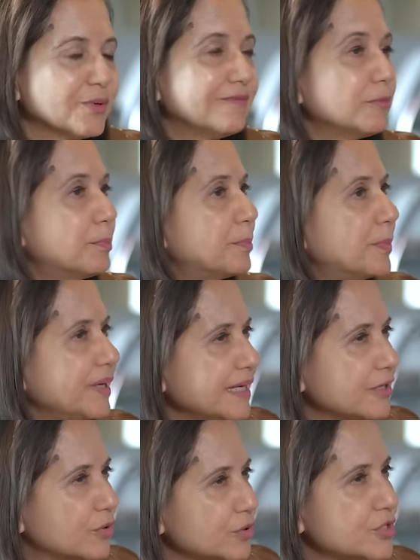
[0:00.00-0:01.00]
you have a
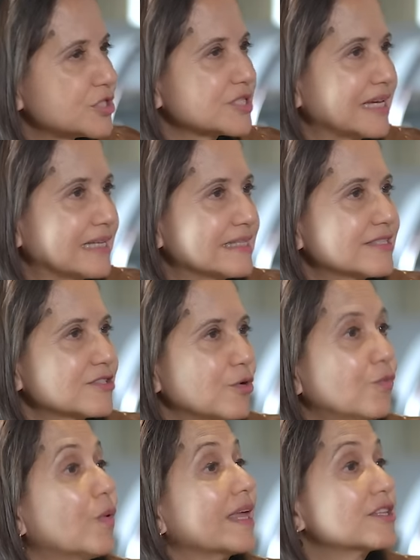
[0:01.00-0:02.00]
pretty good sense
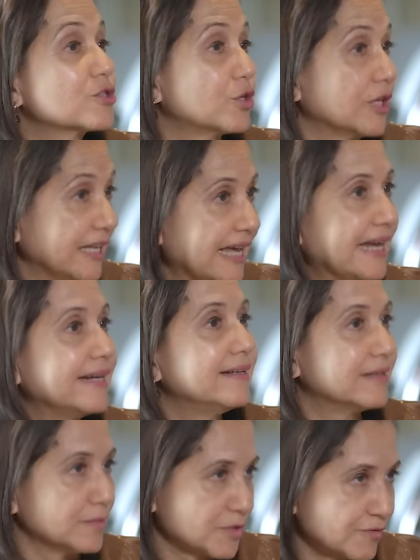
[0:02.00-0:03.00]
of where it's going to land
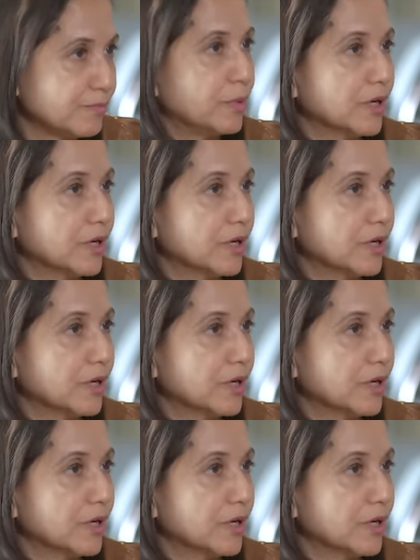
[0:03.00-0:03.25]
in terms of